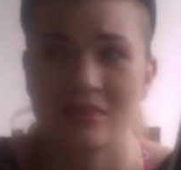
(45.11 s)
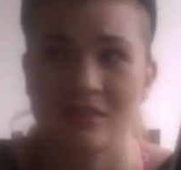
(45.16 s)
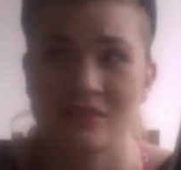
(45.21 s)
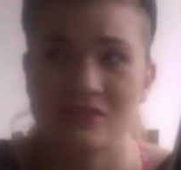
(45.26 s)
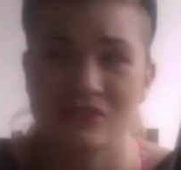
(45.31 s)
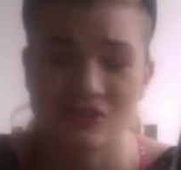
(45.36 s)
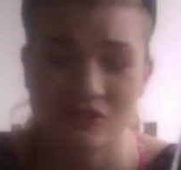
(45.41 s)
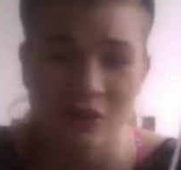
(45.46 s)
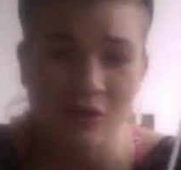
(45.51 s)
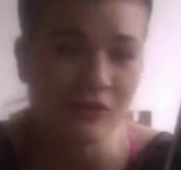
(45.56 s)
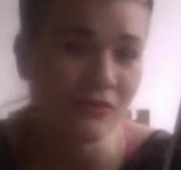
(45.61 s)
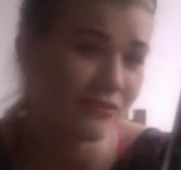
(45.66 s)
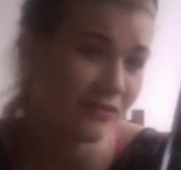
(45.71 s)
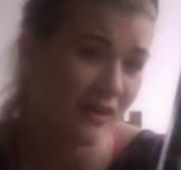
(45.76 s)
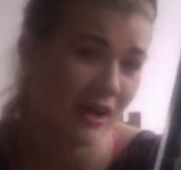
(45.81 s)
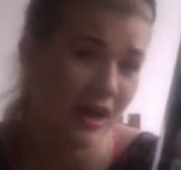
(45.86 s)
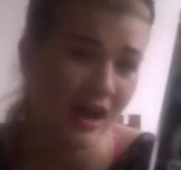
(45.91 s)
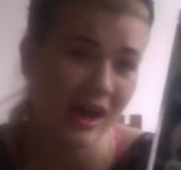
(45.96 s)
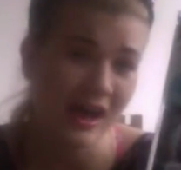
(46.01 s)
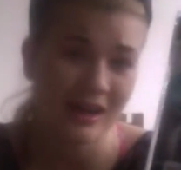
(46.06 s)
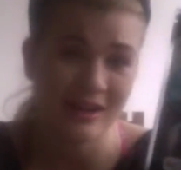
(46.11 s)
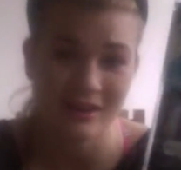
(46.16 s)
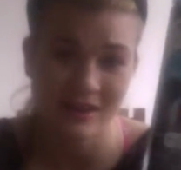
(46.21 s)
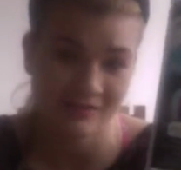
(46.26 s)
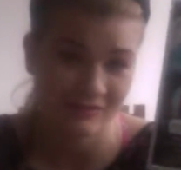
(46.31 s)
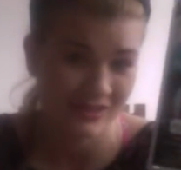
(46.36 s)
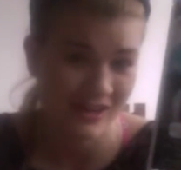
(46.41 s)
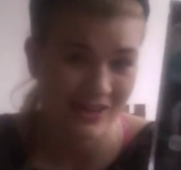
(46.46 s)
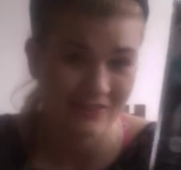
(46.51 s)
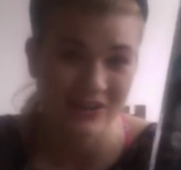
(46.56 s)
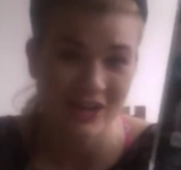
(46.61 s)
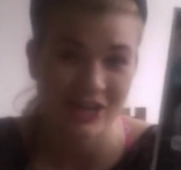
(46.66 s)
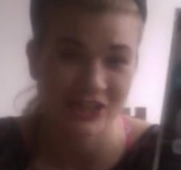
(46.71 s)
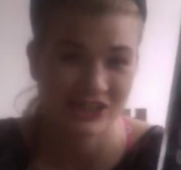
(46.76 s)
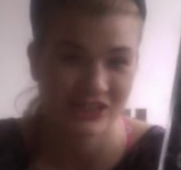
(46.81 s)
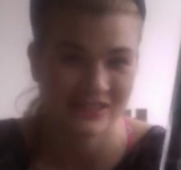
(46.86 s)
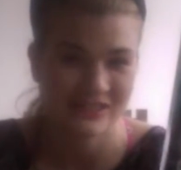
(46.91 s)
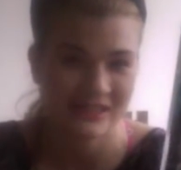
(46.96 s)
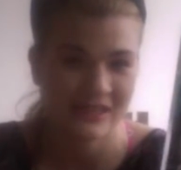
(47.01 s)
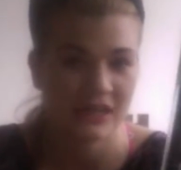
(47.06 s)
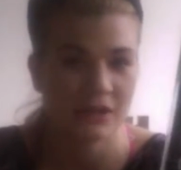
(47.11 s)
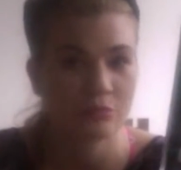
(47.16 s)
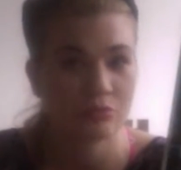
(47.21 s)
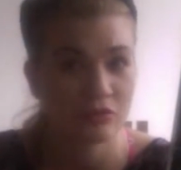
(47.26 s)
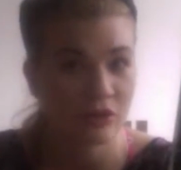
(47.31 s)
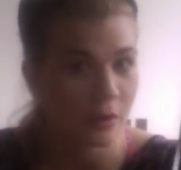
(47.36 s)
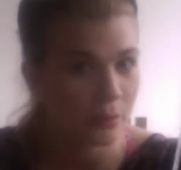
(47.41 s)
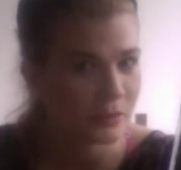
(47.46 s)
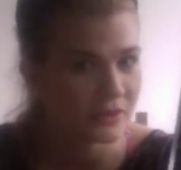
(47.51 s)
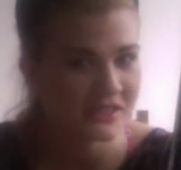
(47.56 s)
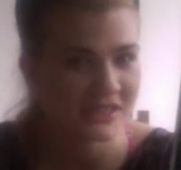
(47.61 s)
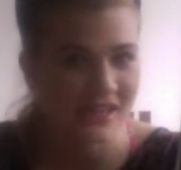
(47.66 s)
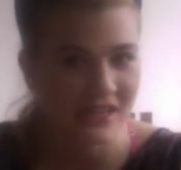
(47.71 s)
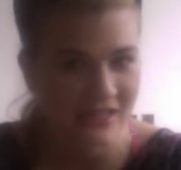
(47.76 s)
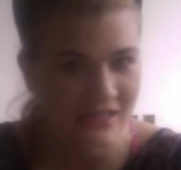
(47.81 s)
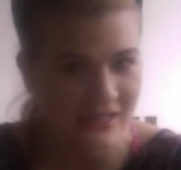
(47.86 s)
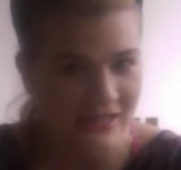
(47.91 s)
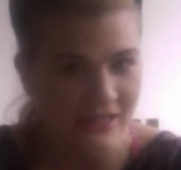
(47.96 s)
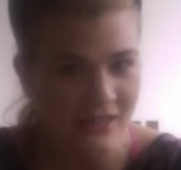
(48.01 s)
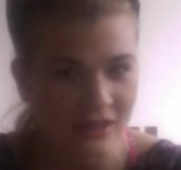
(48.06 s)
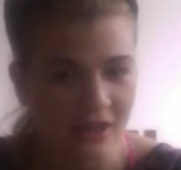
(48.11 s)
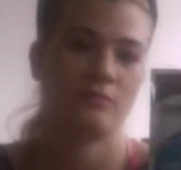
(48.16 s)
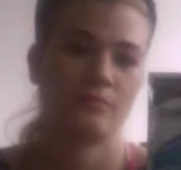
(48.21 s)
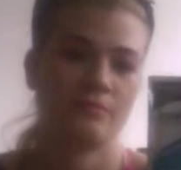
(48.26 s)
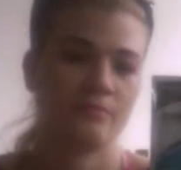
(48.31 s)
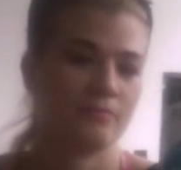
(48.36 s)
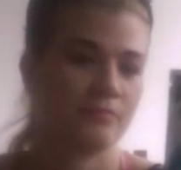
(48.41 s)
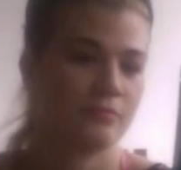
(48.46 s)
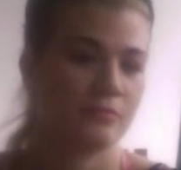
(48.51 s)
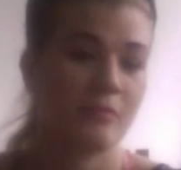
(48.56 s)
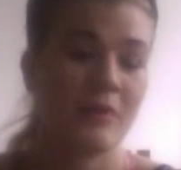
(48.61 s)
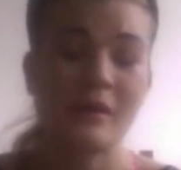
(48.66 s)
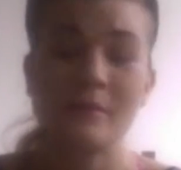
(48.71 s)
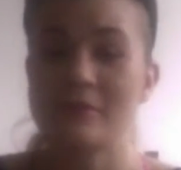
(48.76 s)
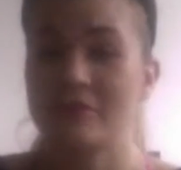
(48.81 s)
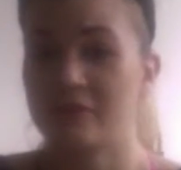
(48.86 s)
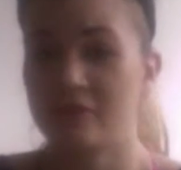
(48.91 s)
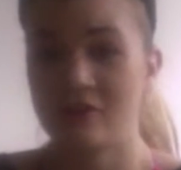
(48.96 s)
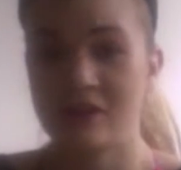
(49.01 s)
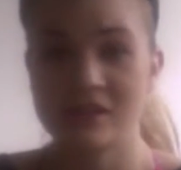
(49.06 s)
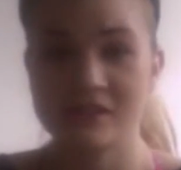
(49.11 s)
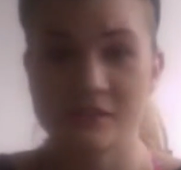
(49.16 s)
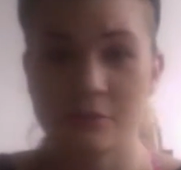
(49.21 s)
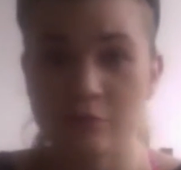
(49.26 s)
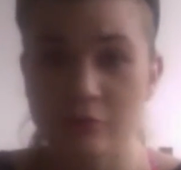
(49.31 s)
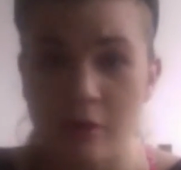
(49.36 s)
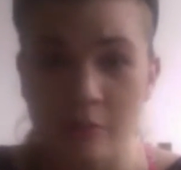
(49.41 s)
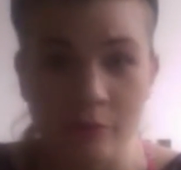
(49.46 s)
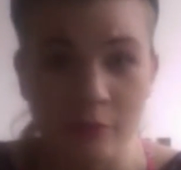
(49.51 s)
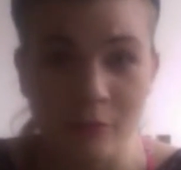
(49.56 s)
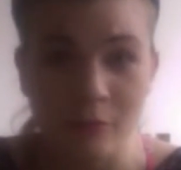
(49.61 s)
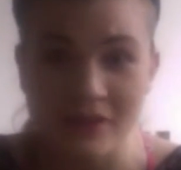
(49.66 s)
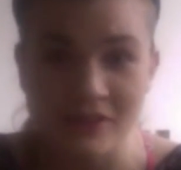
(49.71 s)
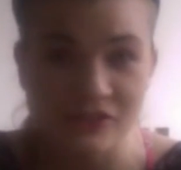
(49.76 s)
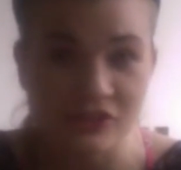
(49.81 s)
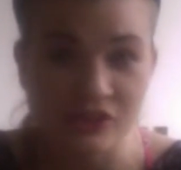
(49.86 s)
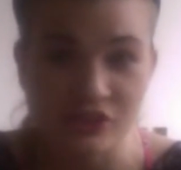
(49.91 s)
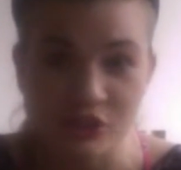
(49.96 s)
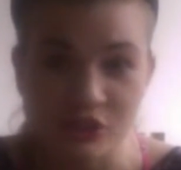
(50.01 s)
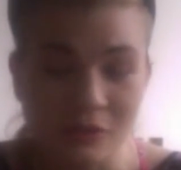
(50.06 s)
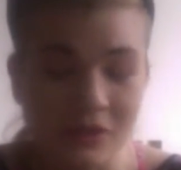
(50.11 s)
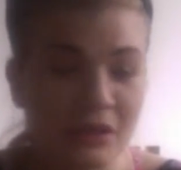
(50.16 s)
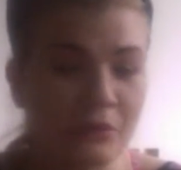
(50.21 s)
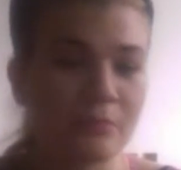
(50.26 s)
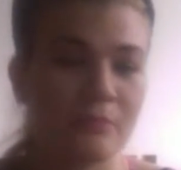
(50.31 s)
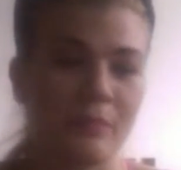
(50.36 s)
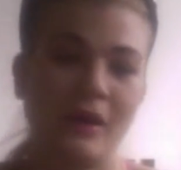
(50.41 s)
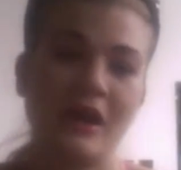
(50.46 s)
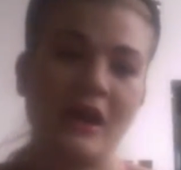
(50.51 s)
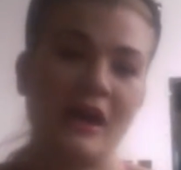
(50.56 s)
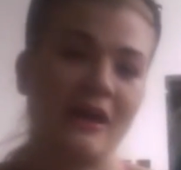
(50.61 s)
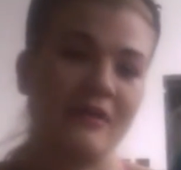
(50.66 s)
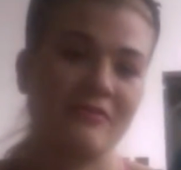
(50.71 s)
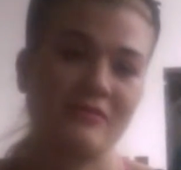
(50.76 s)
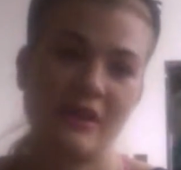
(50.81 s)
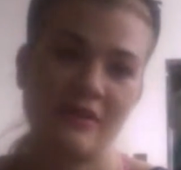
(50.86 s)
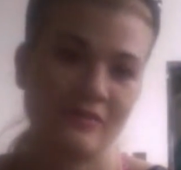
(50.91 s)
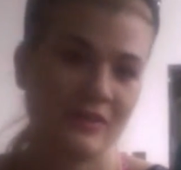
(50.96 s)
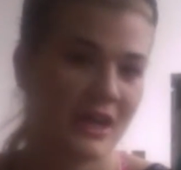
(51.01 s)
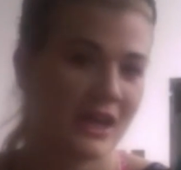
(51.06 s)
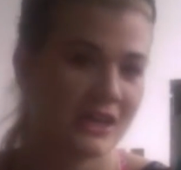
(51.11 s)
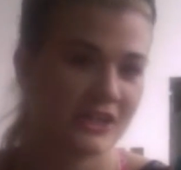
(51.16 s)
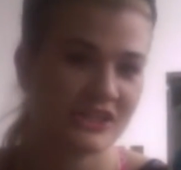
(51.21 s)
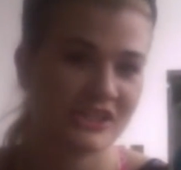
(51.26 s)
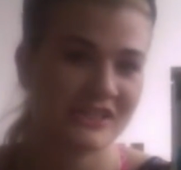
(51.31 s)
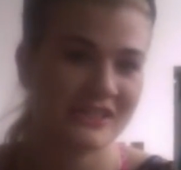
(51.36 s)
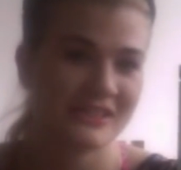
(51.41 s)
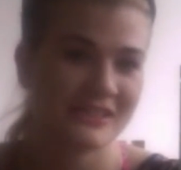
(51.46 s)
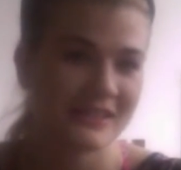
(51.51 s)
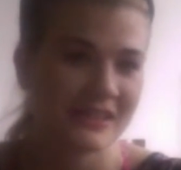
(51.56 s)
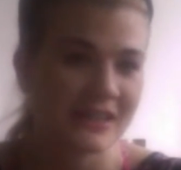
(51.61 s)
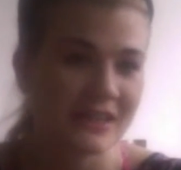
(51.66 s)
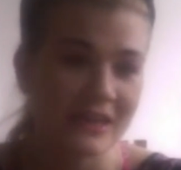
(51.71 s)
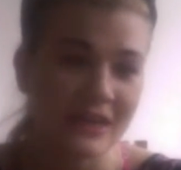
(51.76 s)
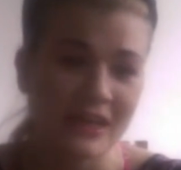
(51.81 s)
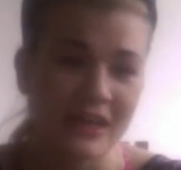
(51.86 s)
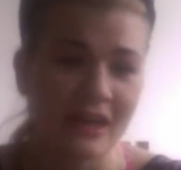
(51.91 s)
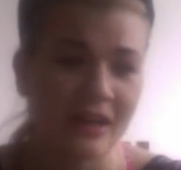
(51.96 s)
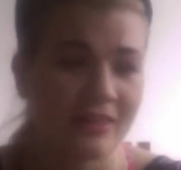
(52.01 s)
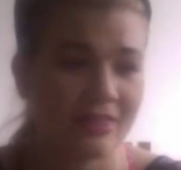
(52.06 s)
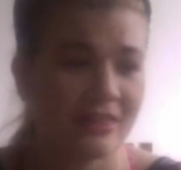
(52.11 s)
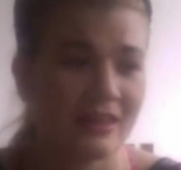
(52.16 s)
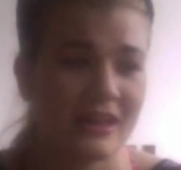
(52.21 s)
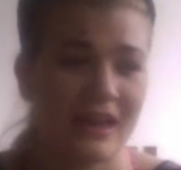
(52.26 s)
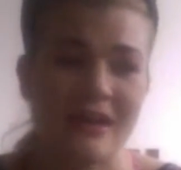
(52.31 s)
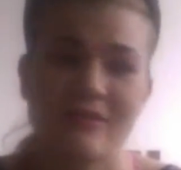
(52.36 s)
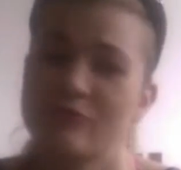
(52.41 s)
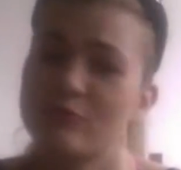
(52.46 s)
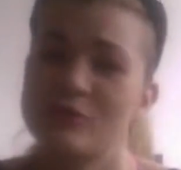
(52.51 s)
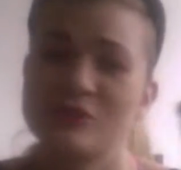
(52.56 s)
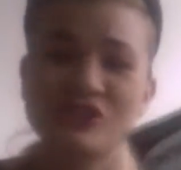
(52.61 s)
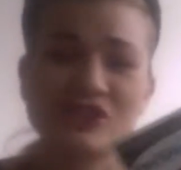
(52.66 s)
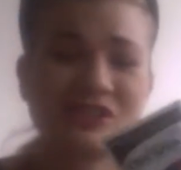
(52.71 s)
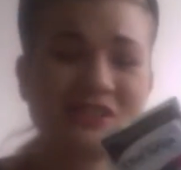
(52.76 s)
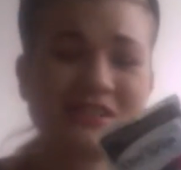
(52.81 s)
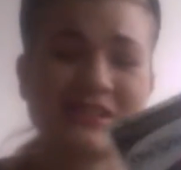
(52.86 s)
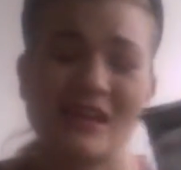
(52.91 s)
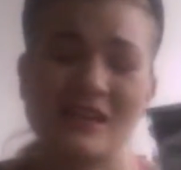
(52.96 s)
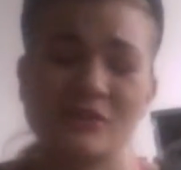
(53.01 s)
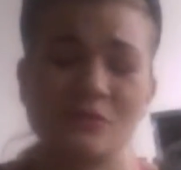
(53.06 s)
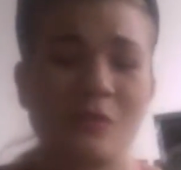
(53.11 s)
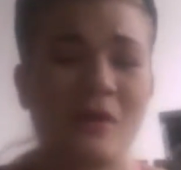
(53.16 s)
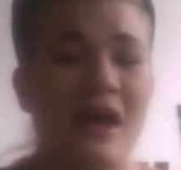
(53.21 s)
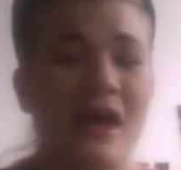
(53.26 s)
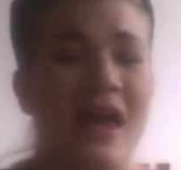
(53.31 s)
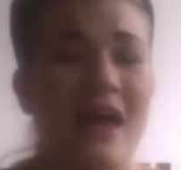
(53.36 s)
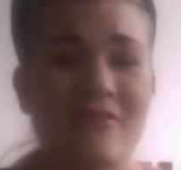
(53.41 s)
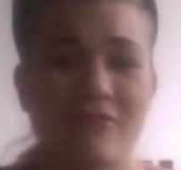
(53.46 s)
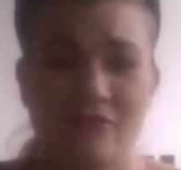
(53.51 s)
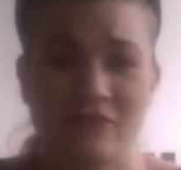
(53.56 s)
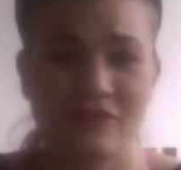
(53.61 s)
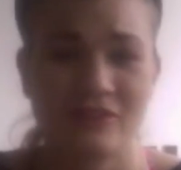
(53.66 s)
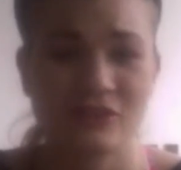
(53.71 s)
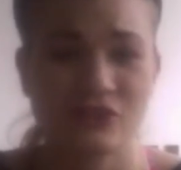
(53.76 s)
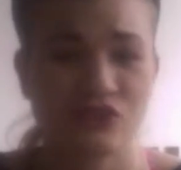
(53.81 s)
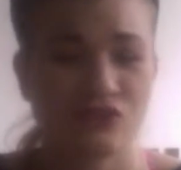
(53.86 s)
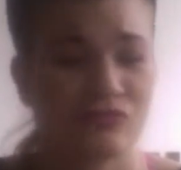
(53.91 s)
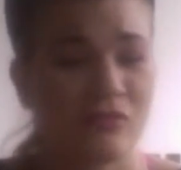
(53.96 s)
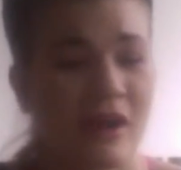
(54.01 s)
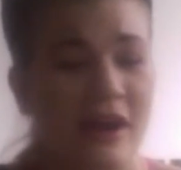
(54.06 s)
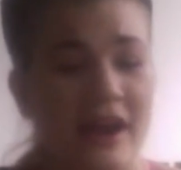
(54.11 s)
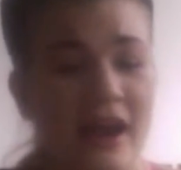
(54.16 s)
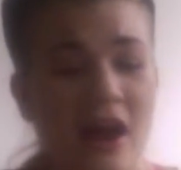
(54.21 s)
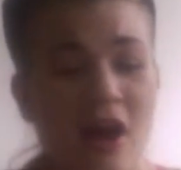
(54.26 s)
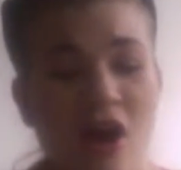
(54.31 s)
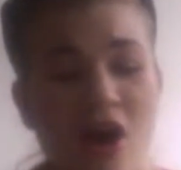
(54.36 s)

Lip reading: So far, I have never actually seen a proper technique. Maybe there is a proper way to do it, but I've never actually seen it. I think everyone just does whatever feels right.